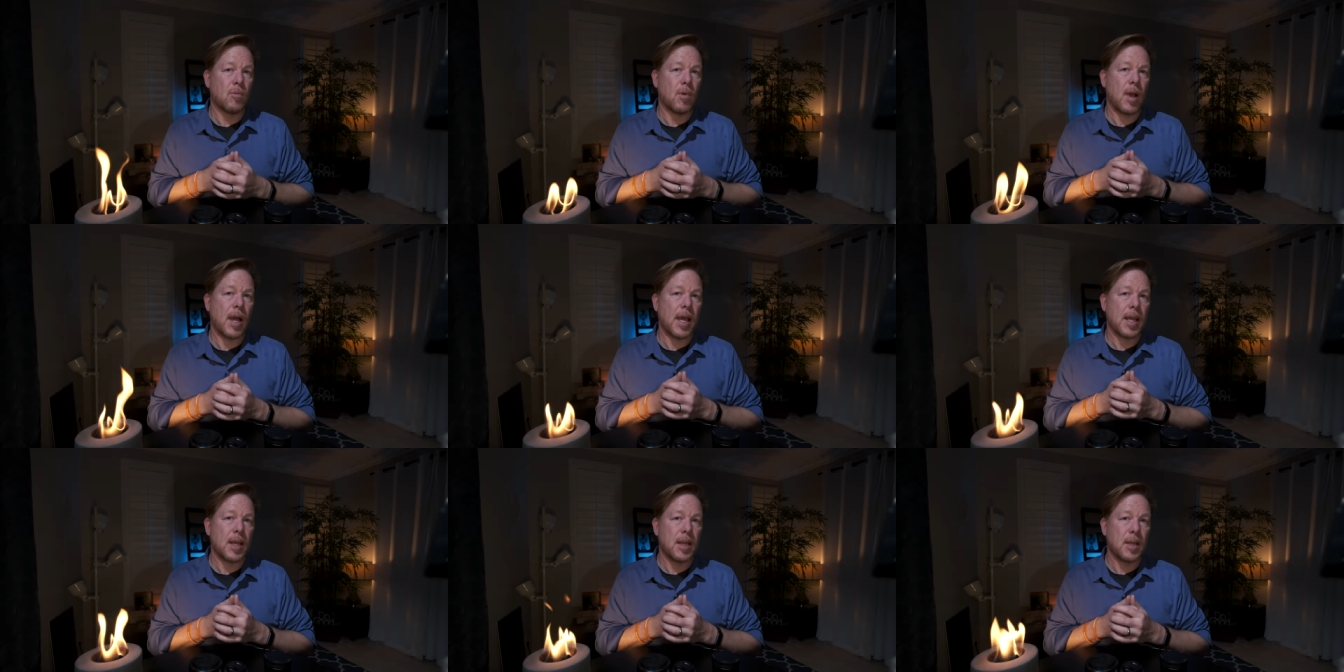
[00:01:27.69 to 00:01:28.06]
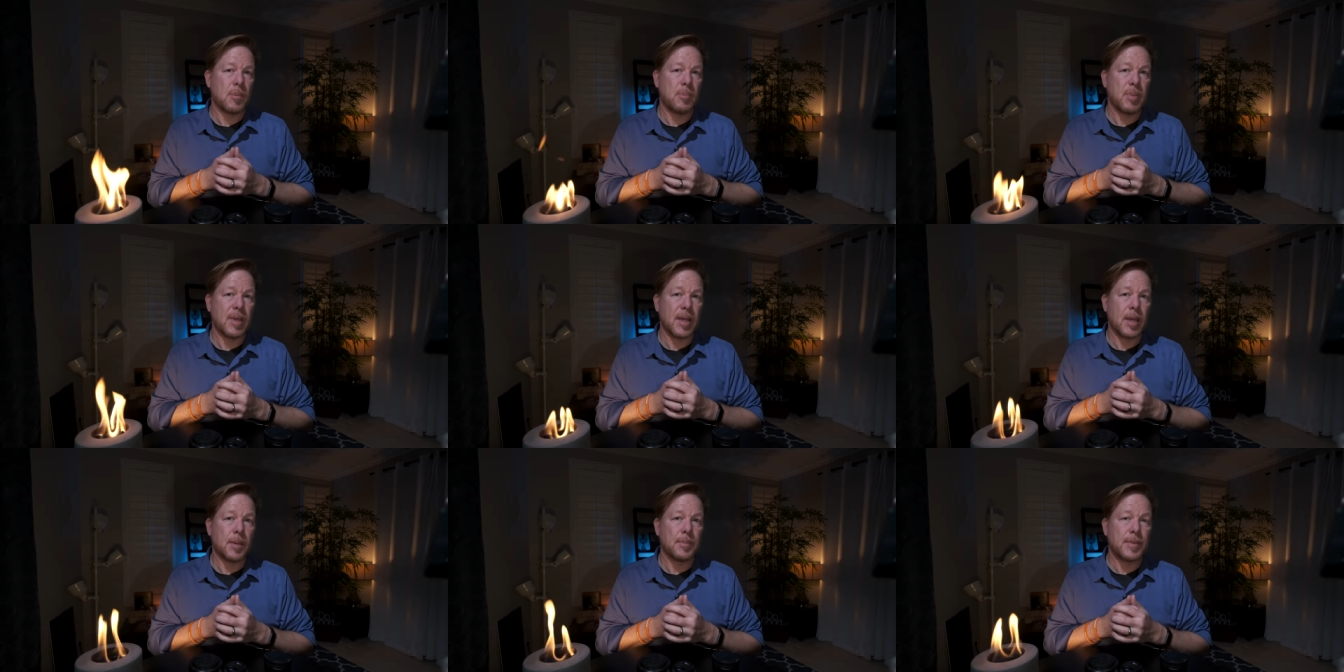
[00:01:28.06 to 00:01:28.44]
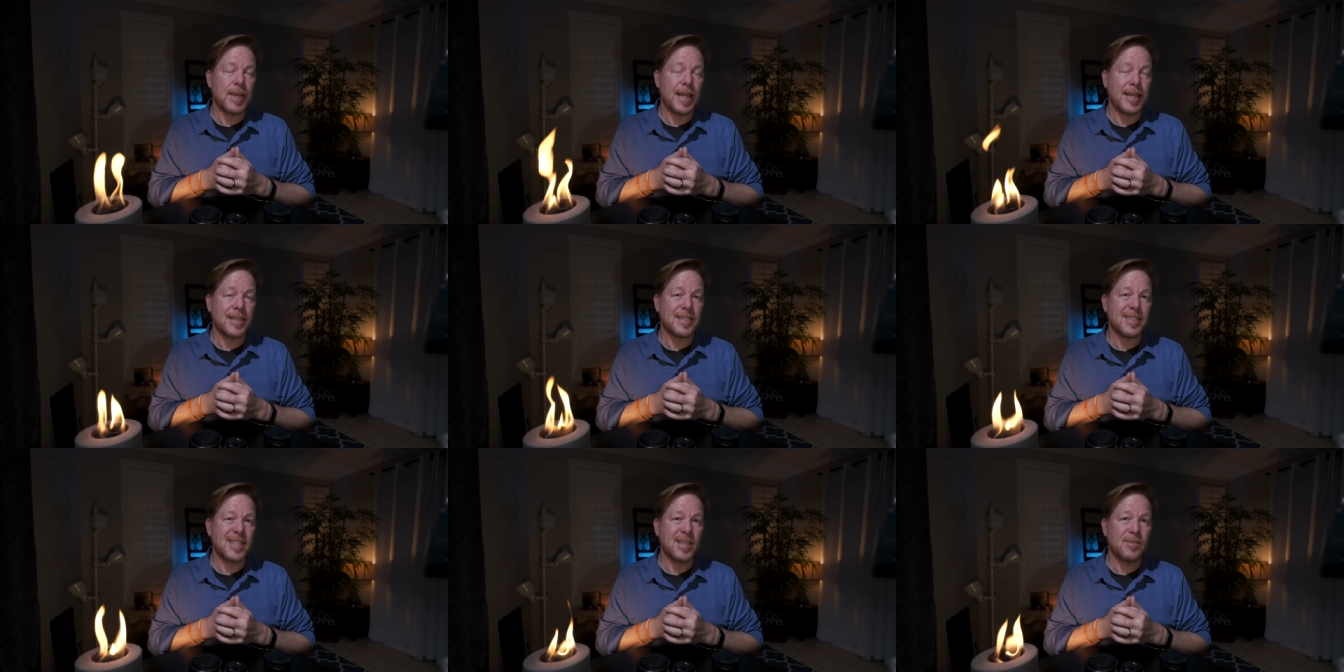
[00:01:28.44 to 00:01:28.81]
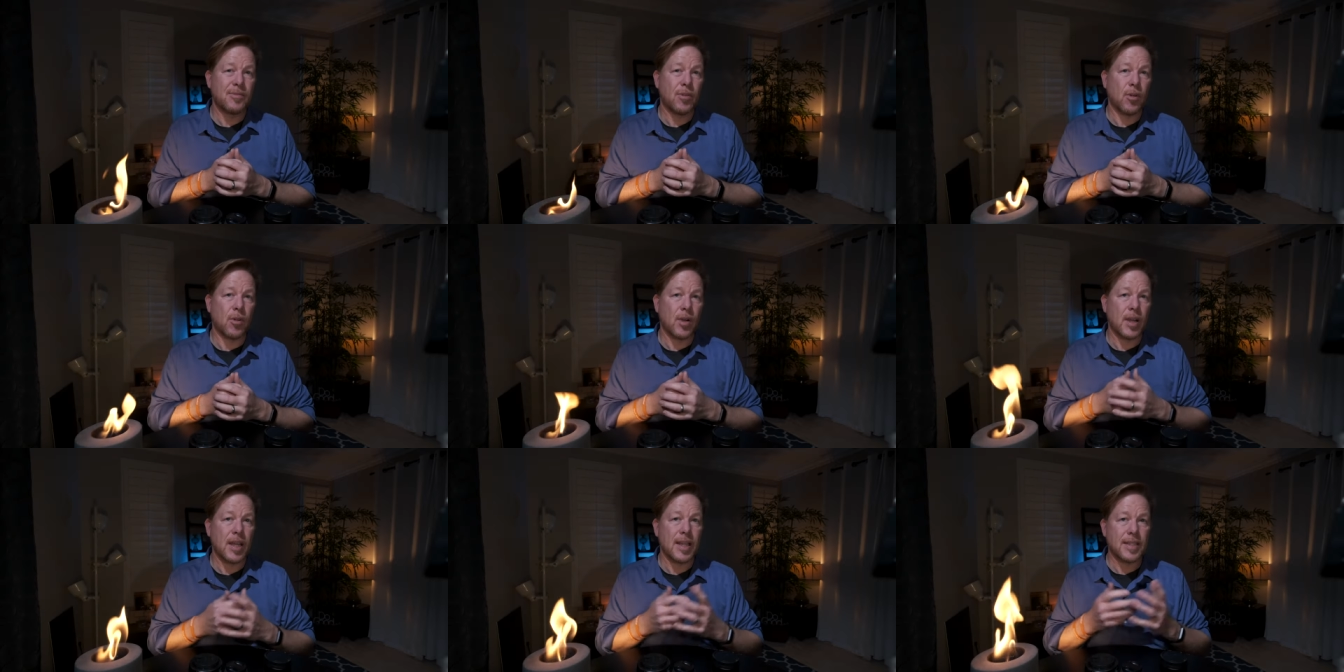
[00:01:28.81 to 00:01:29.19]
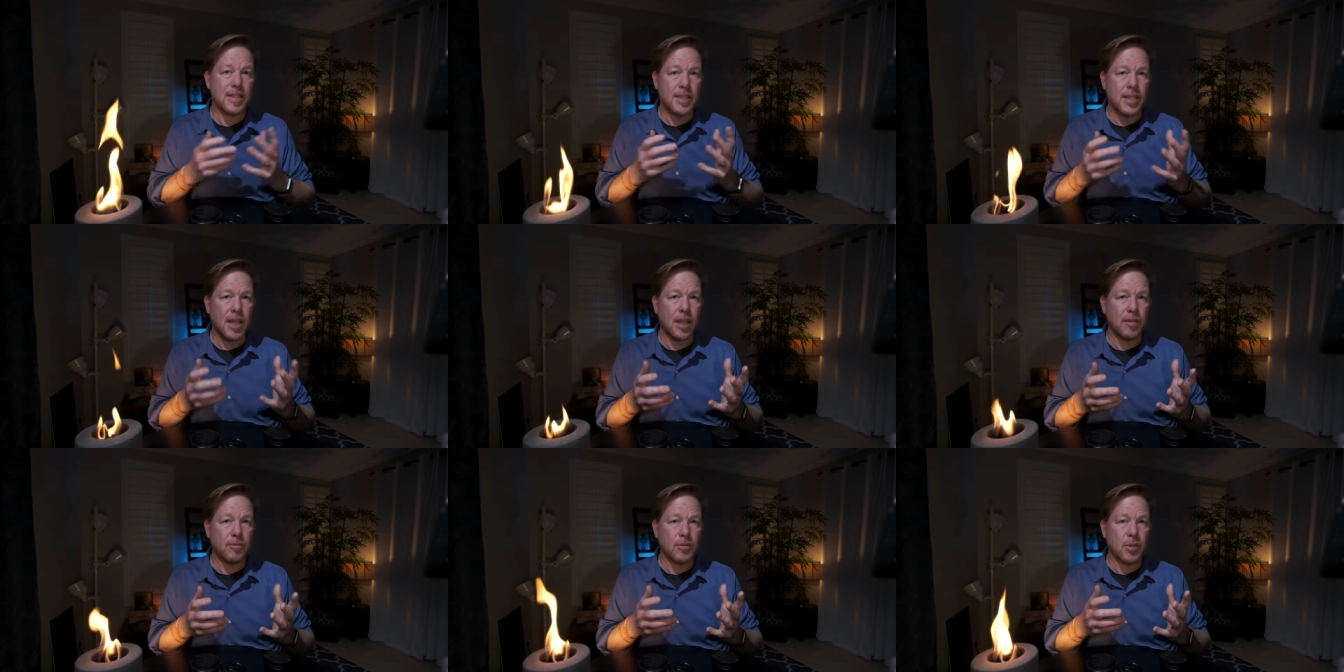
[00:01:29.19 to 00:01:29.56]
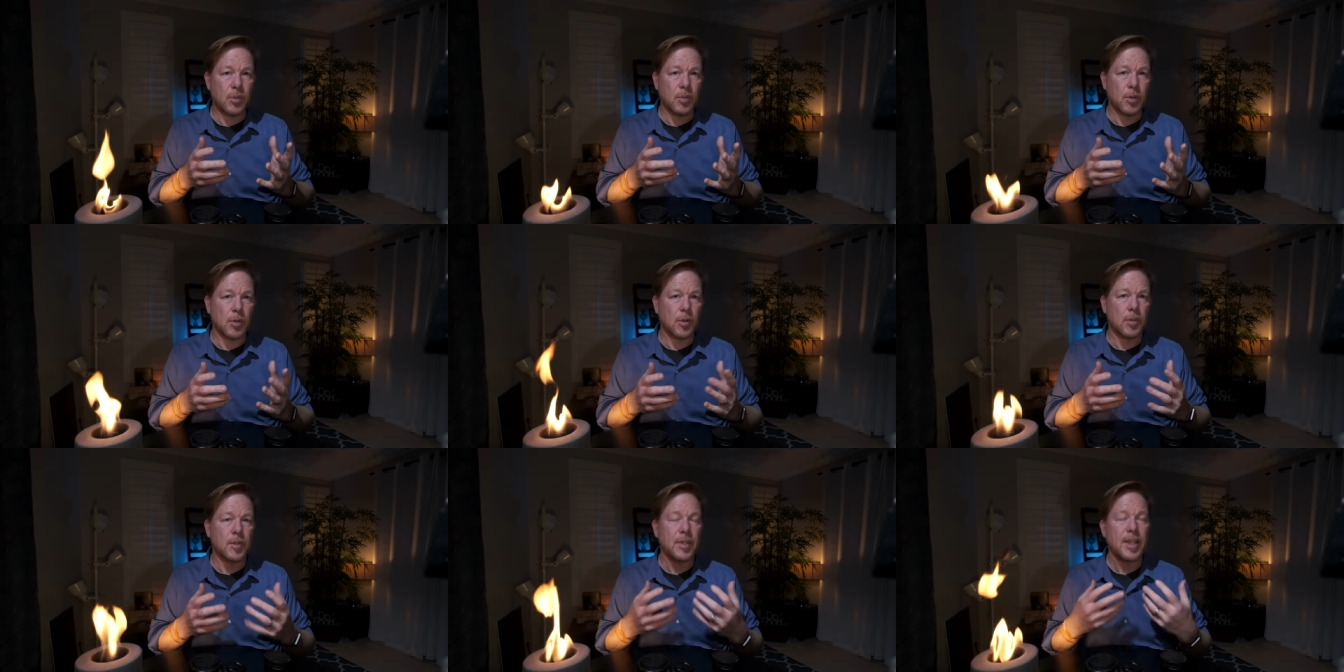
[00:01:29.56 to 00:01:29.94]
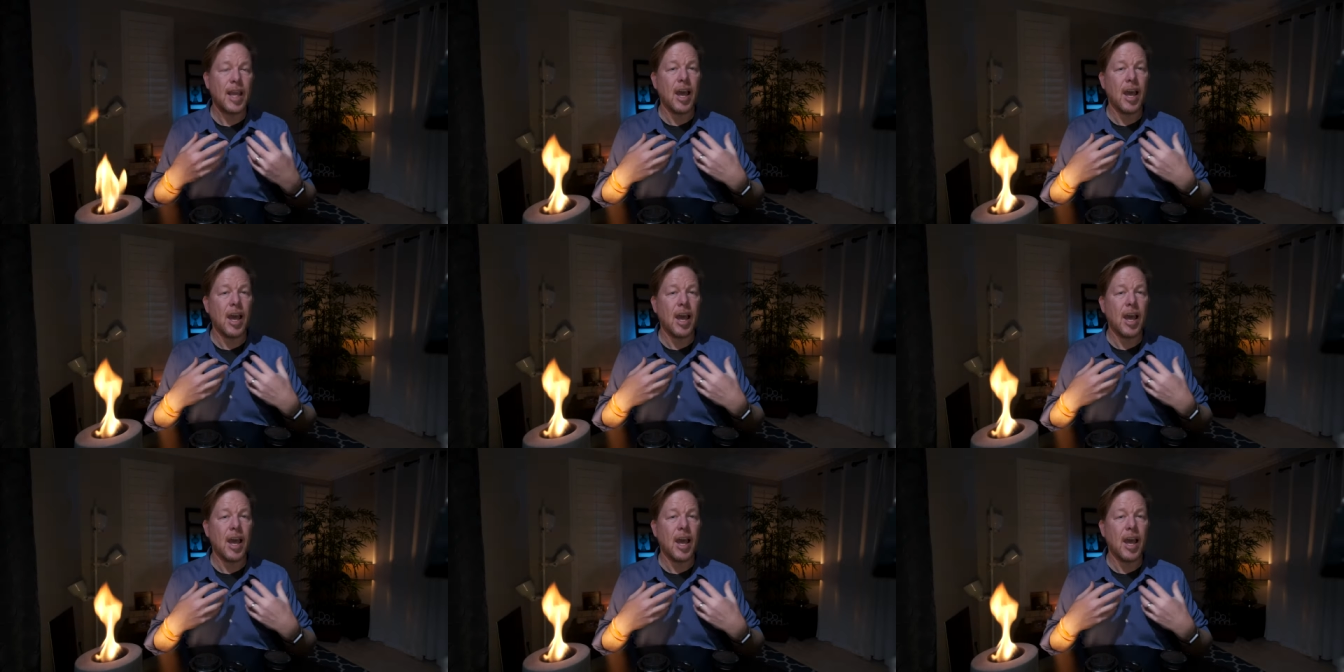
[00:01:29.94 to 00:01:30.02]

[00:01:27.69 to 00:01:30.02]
why to pick up the X-T4. It's comfortable.